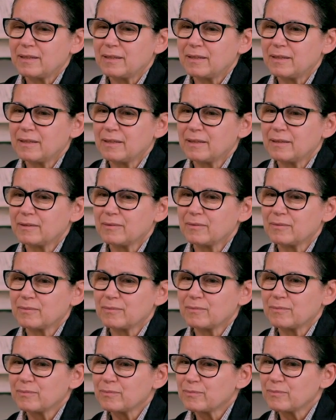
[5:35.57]

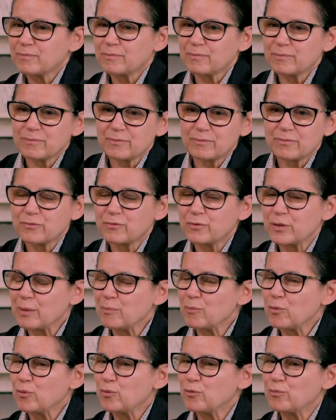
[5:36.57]
in free
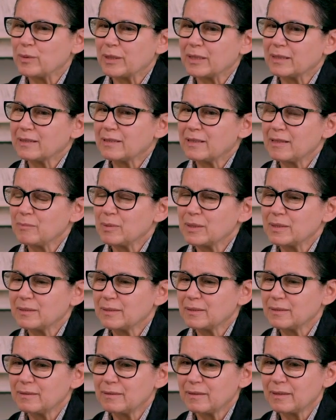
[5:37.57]
movement,
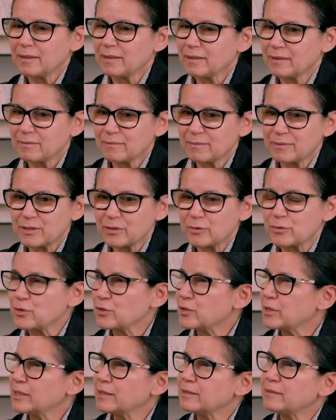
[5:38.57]
limited in
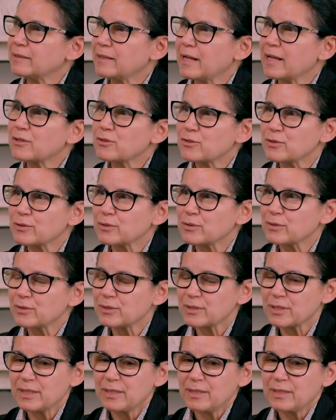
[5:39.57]
social interactions,